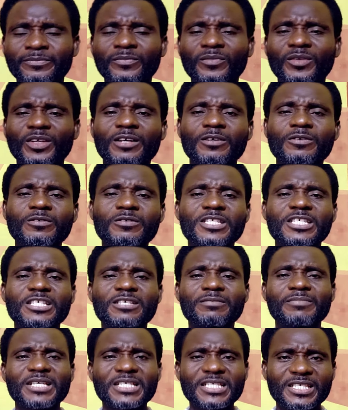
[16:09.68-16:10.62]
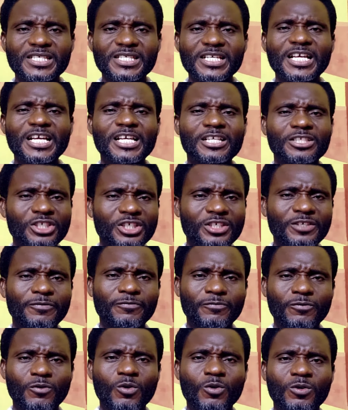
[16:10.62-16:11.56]
eno nti mesere
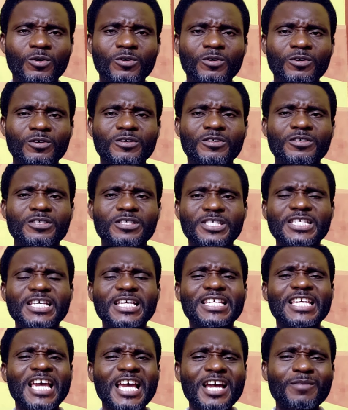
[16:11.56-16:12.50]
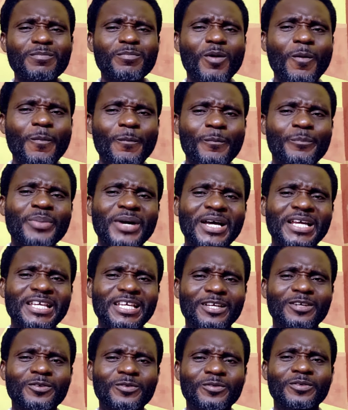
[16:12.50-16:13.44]
agidifo se ye bom pa ye
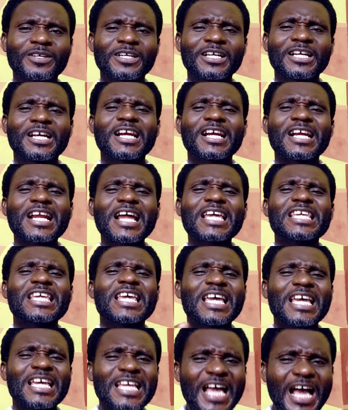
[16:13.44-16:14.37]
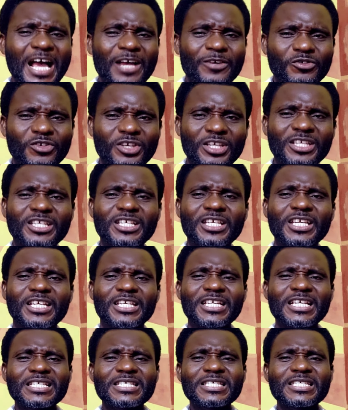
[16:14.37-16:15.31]
no na ye ye ahwe ye
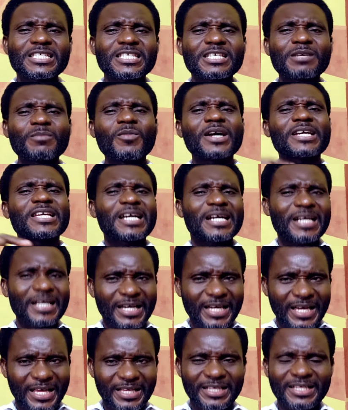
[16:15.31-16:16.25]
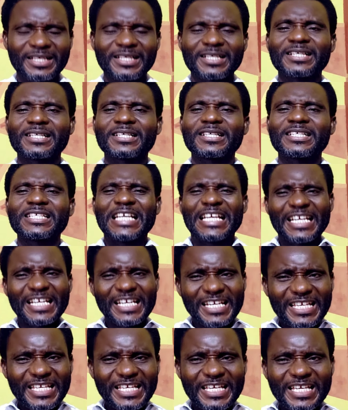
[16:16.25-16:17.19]
ye nsama ye ka ye
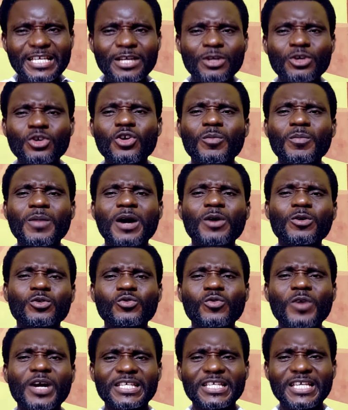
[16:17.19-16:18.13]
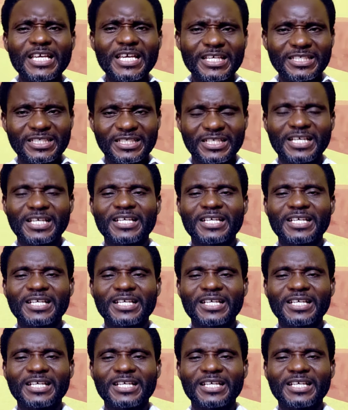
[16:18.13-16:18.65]
ni ye nyoma hodo a ye